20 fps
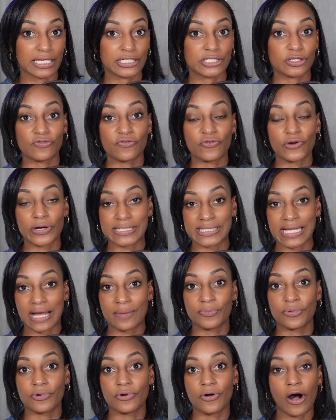So for
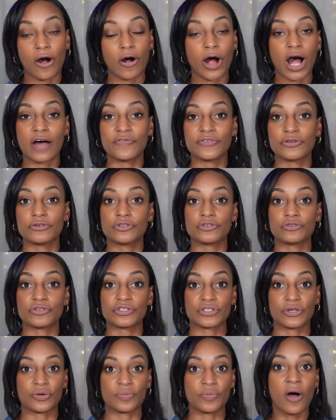example, I'll have you do
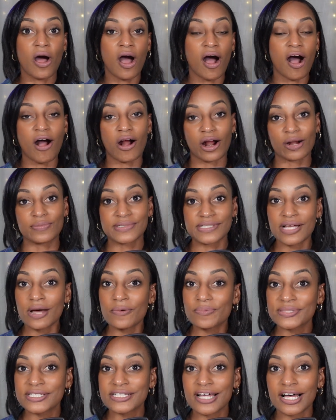some arms up
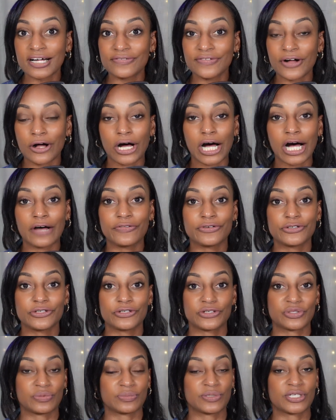stuff. I'll have you do
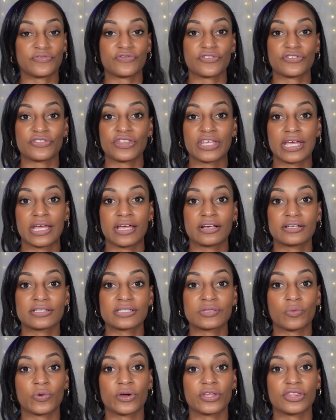some different things
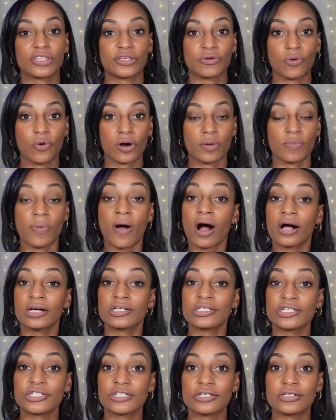with your
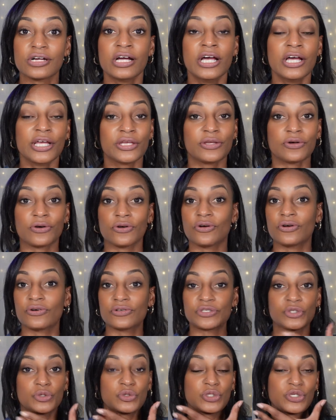posture. You'll
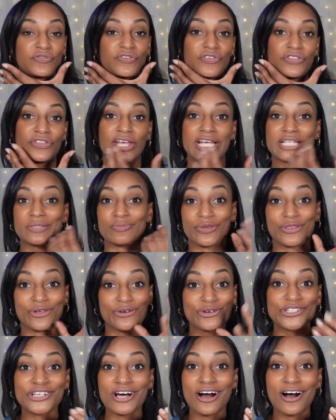do different things with your
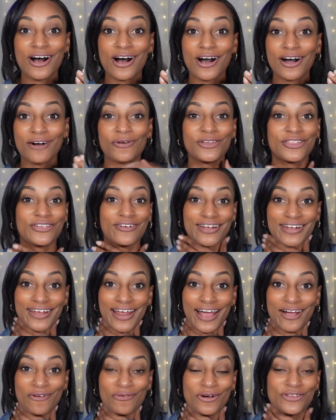tongue, with your
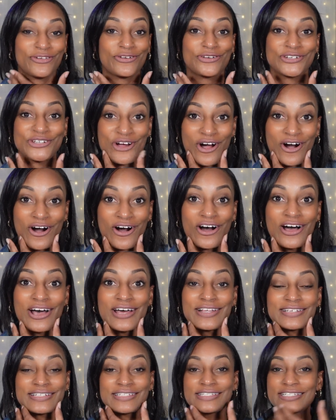neck, with your jaw,
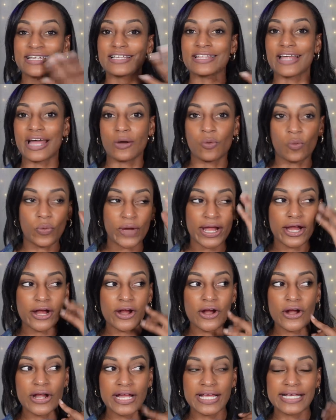to see like,
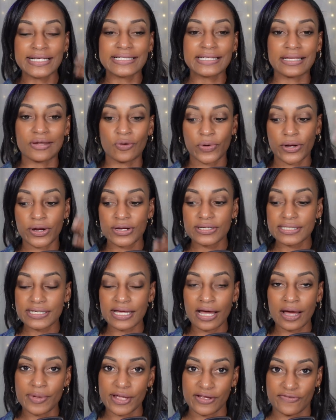where is it
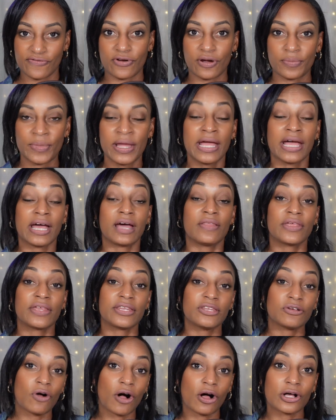coming from? And then
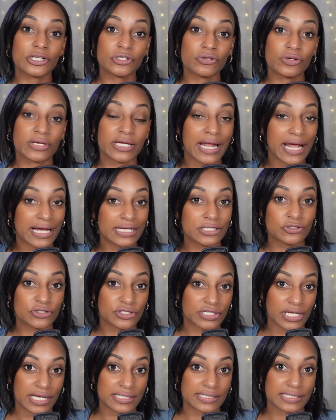you'll also get
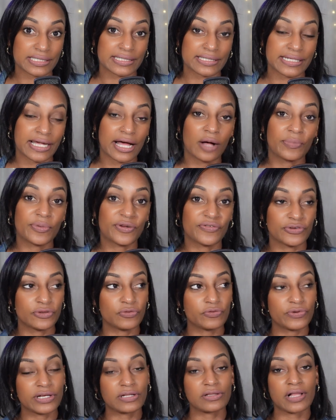exercises to help if you
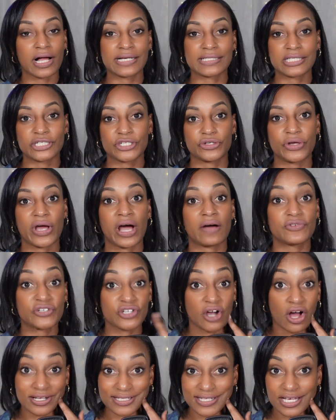realize that you have
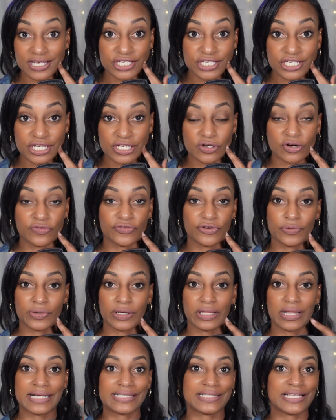jaw tension or if you
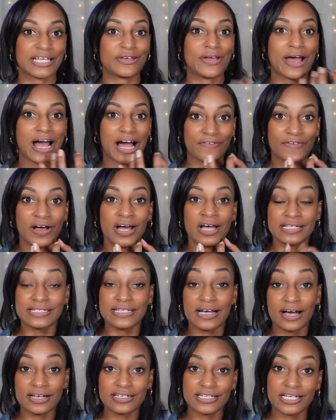realize that you have
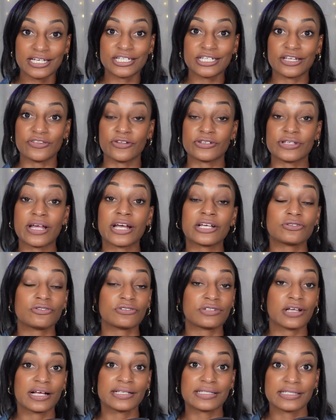tongue tension. There's
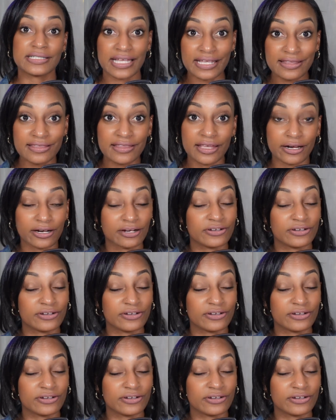exercises in there.